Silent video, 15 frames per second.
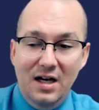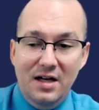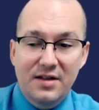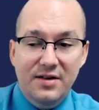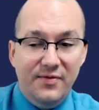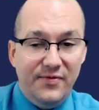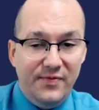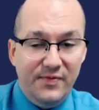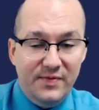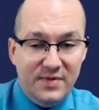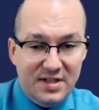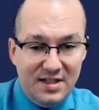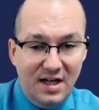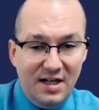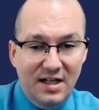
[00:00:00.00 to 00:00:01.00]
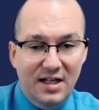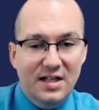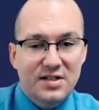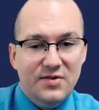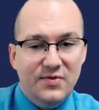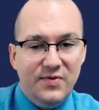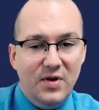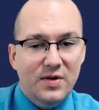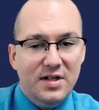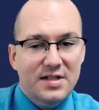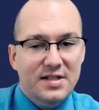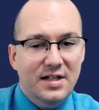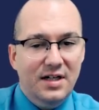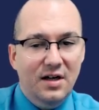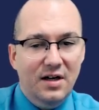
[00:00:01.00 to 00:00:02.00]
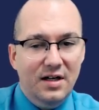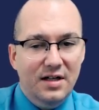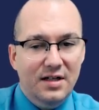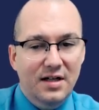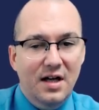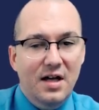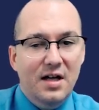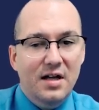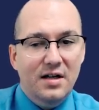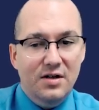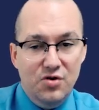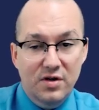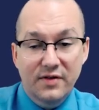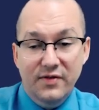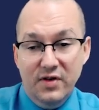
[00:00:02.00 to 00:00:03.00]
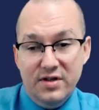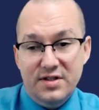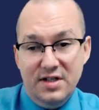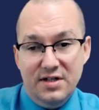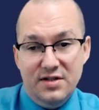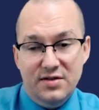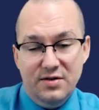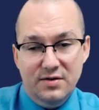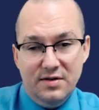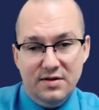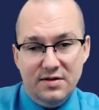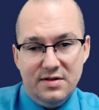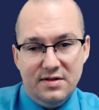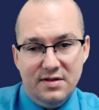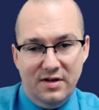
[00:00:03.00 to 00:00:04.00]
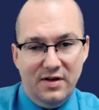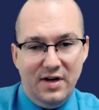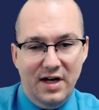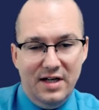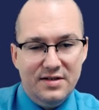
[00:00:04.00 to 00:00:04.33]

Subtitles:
the study is focusing on university students, okay?